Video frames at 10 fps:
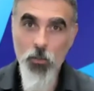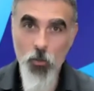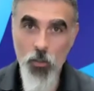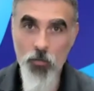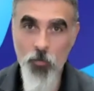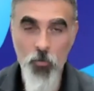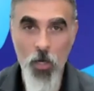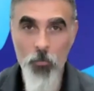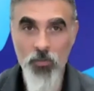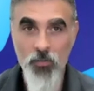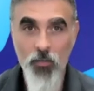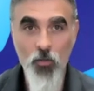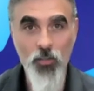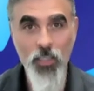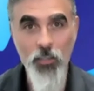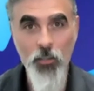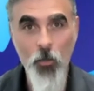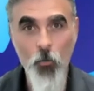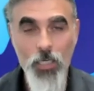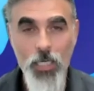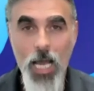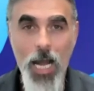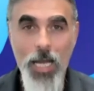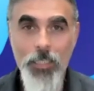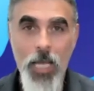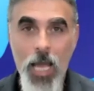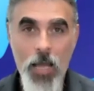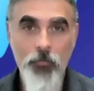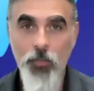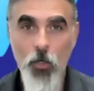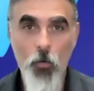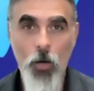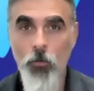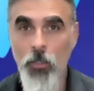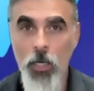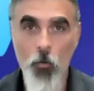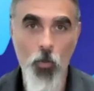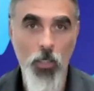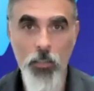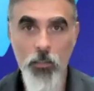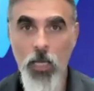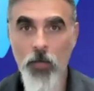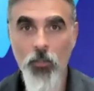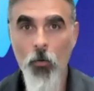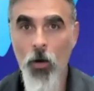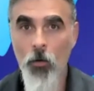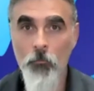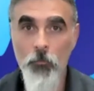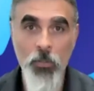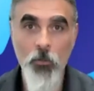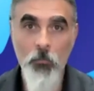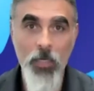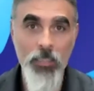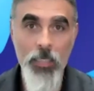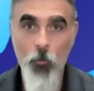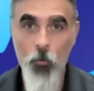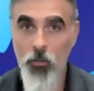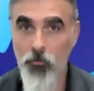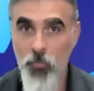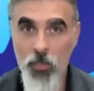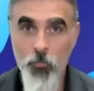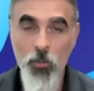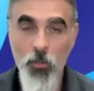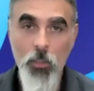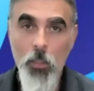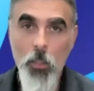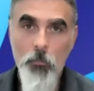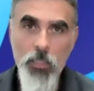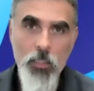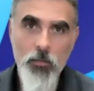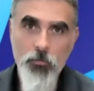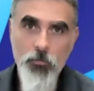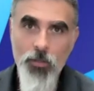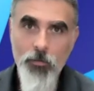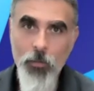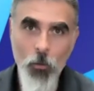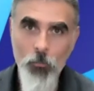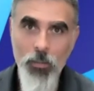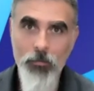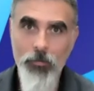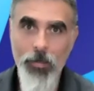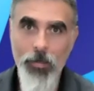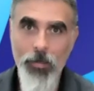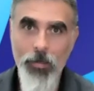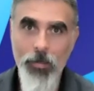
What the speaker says: looking for properties, I thought that, you know what, I didn't have to go out and network. I didn't have to go out and build my network of people because, well, they told me that